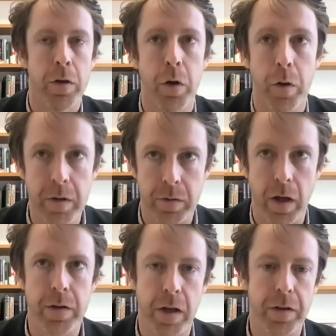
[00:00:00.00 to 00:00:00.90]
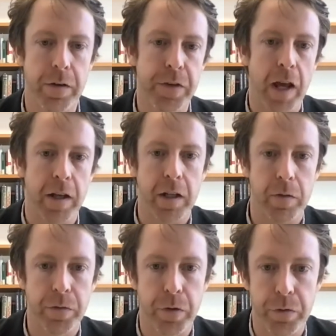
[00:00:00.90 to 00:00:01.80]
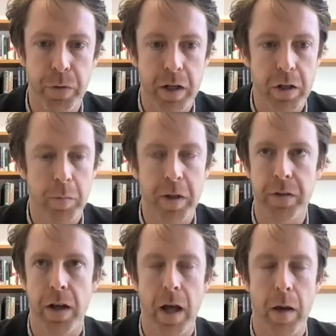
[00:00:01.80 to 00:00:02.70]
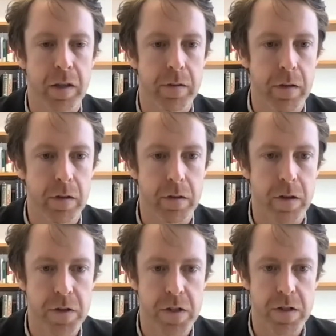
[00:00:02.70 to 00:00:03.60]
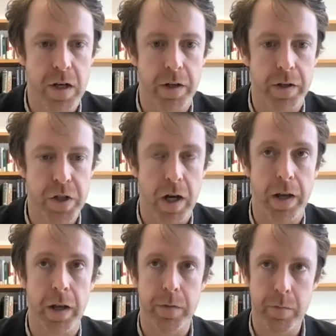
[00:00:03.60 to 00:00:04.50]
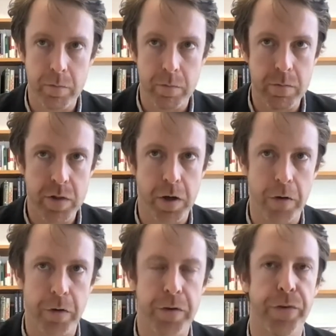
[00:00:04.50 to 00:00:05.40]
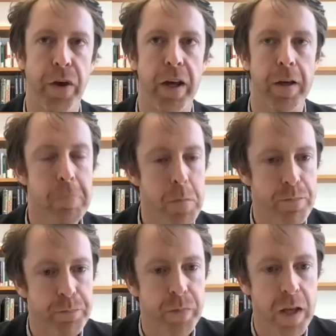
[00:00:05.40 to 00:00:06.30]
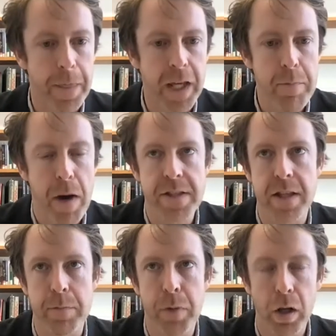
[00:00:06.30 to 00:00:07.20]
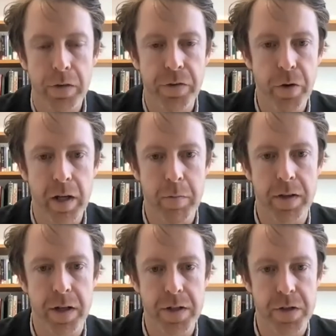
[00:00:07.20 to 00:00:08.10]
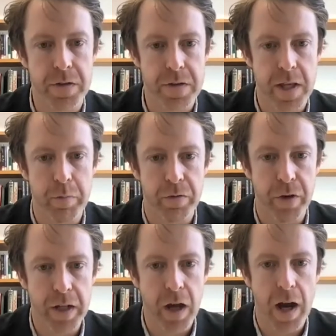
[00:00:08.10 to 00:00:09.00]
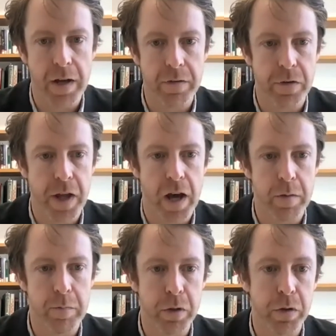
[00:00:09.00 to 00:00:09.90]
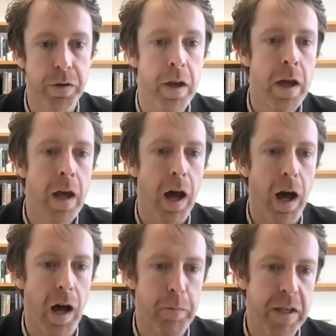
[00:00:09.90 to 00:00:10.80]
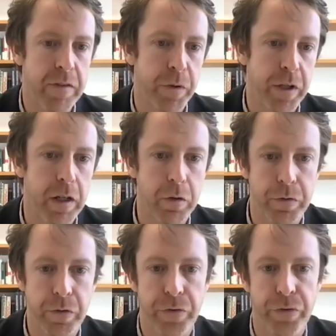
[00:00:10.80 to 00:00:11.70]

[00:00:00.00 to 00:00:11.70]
you know his his understanding of socioeconomic dynamics in in Xinjiang and China. She goes on to say, the key parts are the policy recommendations. They provide guidance on how to build uh, a peaceful and inclusive